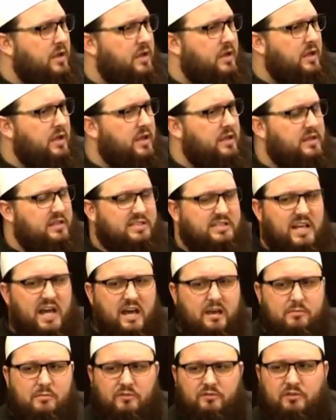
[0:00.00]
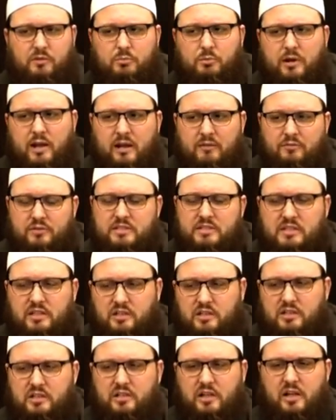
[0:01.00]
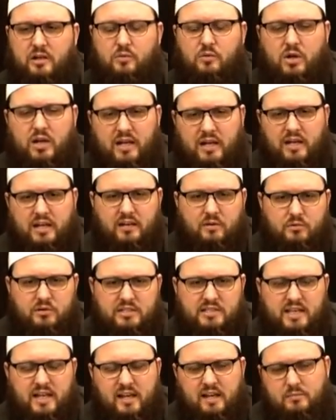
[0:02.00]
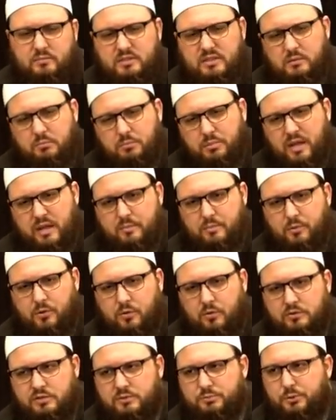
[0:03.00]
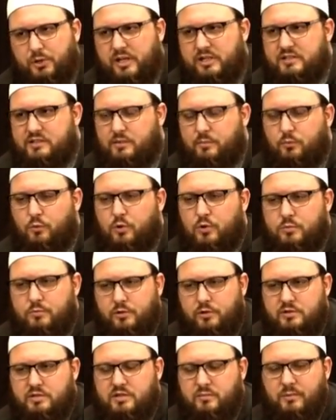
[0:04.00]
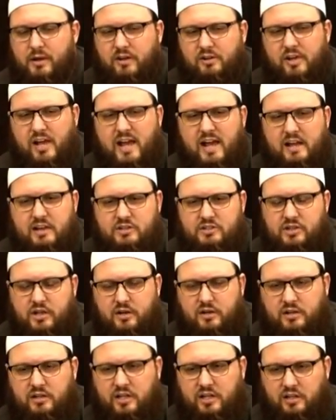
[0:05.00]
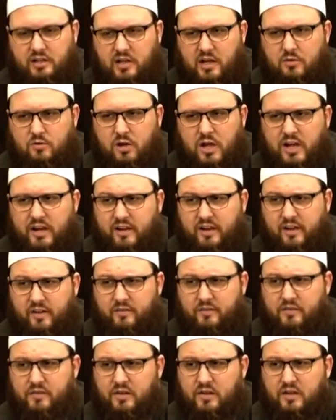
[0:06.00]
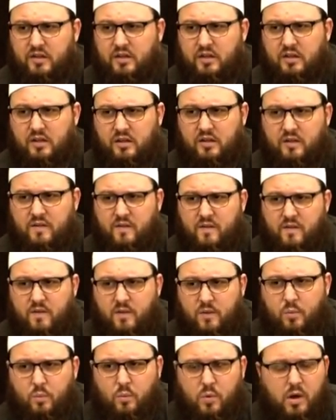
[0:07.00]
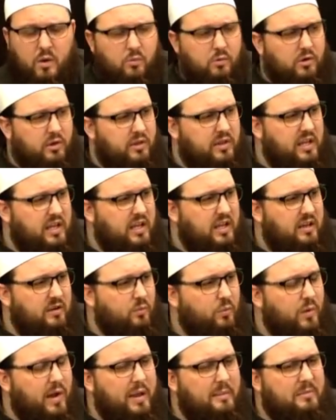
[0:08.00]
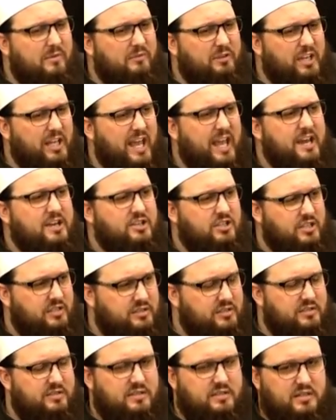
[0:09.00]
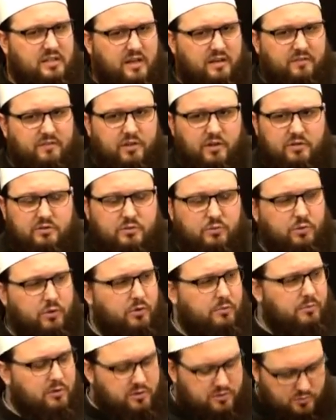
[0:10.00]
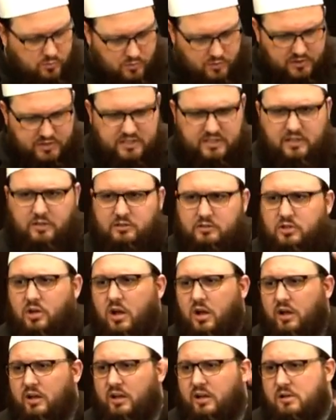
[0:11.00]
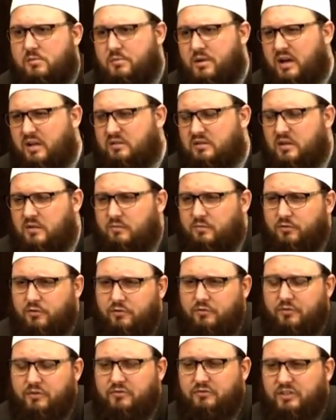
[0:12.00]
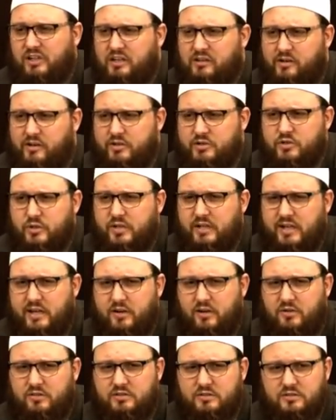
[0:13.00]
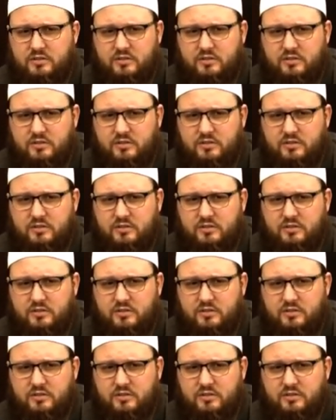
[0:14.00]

In the time of the Prophet sallallahu alaihi wasallam, some people spread some rumors about Aisha radiallahu anha what were the ramifications of those rumors? We're still talking about them for 1,500 years.